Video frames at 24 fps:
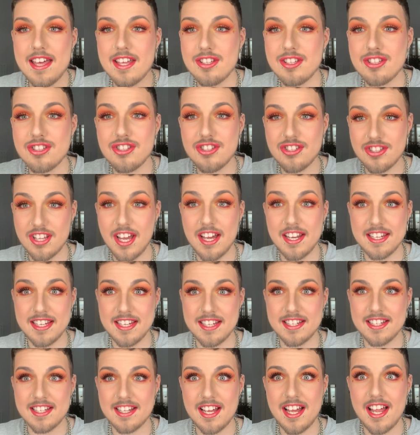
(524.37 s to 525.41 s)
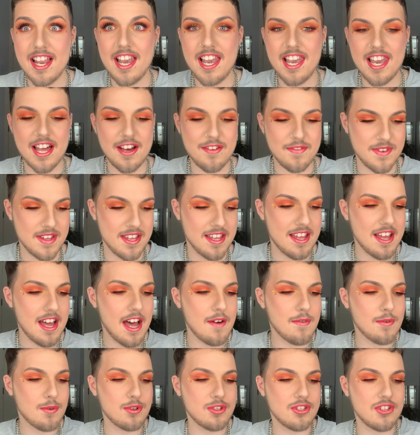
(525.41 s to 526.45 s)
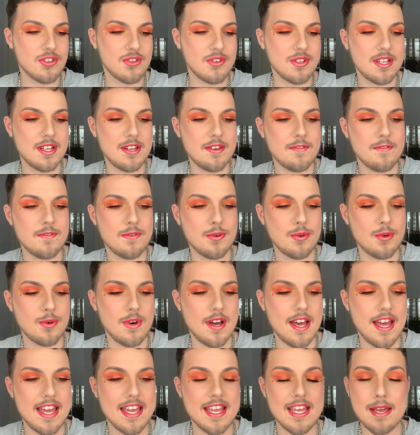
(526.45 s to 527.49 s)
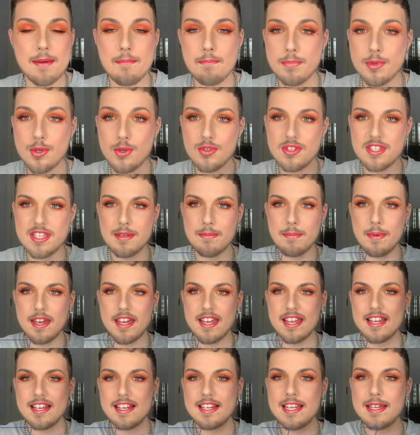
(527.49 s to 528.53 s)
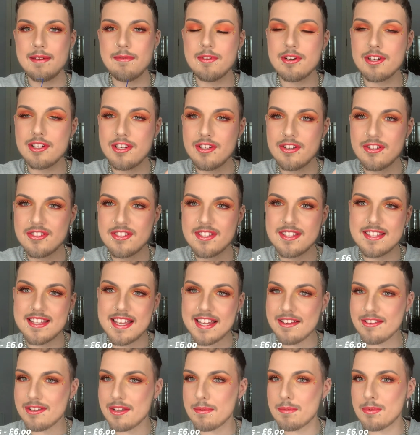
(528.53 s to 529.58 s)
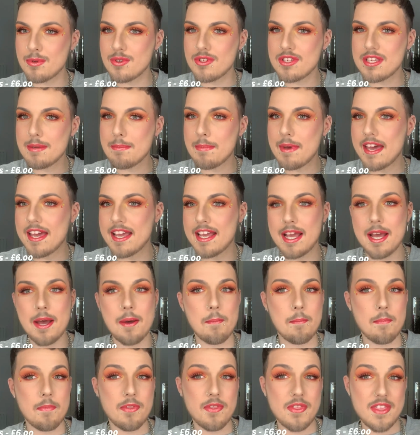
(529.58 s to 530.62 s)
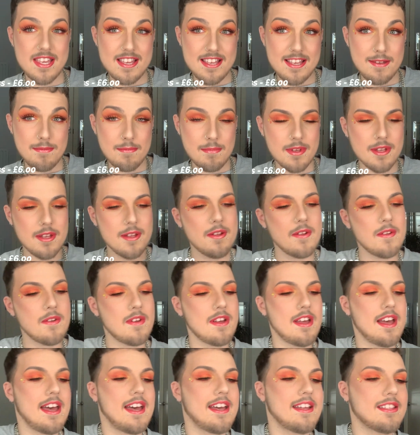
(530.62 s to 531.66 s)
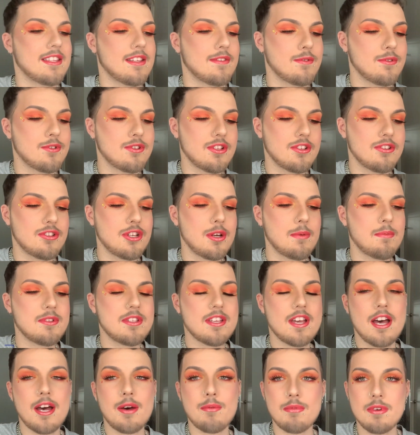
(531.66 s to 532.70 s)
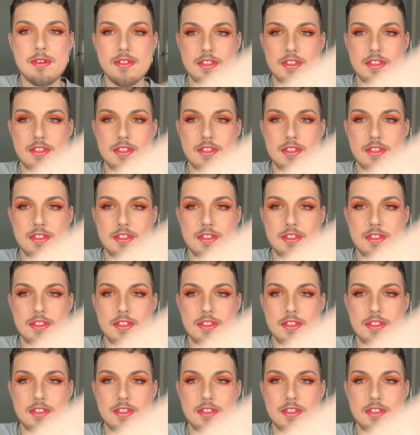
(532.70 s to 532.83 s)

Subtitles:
Stunning, love it. I've also gone in for a BeautyBay lip gloss to stay on the BeautyBay theme. And I've also topped it up with